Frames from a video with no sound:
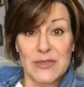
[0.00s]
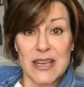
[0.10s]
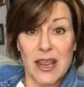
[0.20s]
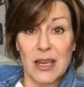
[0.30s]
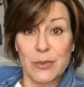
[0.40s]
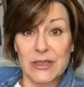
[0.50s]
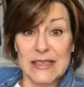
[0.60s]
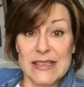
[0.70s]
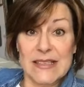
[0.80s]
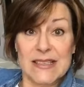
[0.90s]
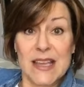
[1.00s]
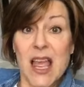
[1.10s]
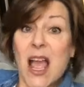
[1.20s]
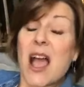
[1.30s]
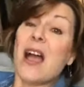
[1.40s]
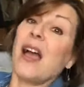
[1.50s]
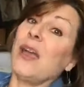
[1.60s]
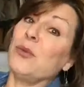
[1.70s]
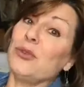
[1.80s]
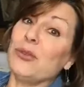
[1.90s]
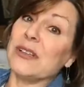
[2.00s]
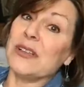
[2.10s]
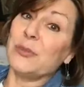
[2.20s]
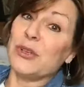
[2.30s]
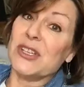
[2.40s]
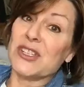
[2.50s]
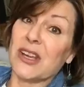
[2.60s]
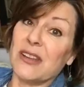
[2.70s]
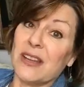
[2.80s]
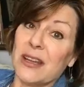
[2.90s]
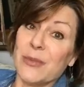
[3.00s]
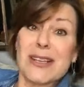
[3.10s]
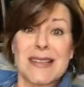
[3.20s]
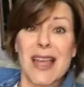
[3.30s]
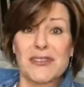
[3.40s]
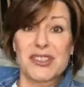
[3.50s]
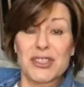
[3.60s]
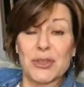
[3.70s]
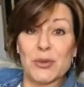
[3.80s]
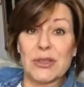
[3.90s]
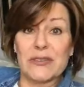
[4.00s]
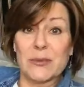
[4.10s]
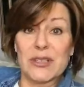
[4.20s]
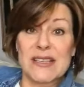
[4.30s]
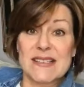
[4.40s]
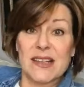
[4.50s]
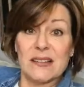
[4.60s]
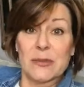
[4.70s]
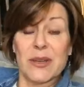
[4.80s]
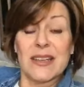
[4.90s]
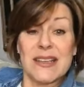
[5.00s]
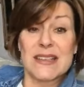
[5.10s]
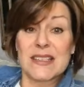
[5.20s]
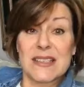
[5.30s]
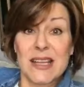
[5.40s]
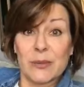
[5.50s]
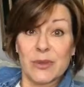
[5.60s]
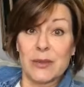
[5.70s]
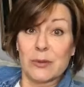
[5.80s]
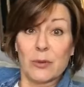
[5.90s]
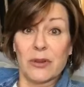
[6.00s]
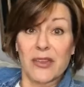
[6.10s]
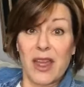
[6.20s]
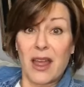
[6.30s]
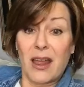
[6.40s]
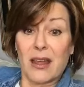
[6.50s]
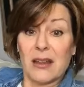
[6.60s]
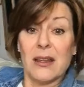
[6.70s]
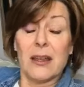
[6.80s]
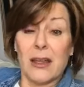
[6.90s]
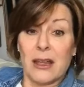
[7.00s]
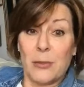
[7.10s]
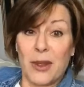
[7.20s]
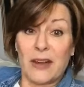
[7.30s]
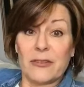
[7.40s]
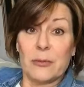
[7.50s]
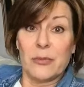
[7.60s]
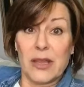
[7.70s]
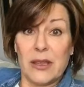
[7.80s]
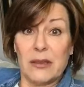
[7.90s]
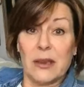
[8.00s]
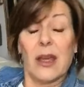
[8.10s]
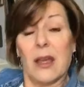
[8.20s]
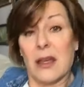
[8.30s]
table is, I would really appreciate that, because I have two, and if I'm going to sell them, I need to tell people what they are, apart from being